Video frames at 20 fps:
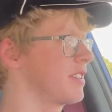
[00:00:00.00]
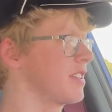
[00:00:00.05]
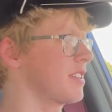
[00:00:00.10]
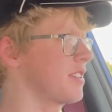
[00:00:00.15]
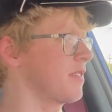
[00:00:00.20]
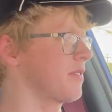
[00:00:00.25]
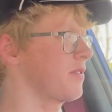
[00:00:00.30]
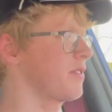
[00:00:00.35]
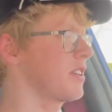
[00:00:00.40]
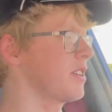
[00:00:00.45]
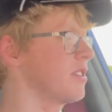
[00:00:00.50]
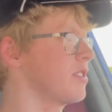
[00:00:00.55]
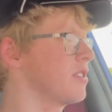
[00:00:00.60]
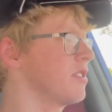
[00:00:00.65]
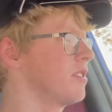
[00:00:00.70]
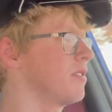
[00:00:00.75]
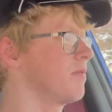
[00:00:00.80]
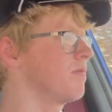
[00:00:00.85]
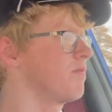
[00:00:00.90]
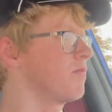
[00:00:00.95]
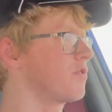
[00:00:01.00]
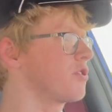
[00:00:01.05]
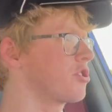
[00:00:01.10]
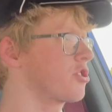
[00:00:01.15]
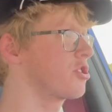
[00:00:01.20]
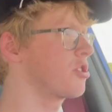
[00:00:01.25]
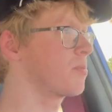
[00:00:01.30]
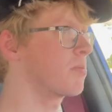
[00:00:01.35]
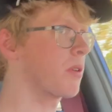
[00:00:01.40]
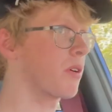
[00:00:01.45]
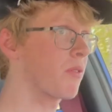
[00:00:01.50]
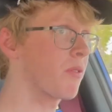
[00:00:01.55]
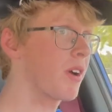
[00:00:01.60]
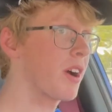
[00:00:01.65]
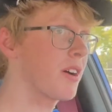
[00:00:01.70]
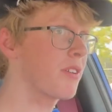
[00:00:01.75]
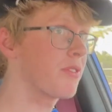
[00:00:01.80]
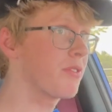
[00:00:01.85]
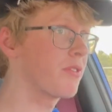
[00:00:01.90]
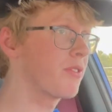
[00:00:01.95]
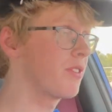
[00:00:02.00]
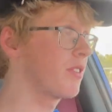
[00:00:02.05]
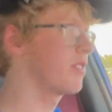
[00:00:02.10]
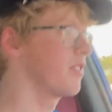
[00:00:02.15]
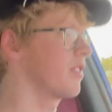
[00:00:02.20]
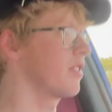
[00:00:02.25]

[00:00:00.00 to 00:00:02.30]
doesn't feel super rough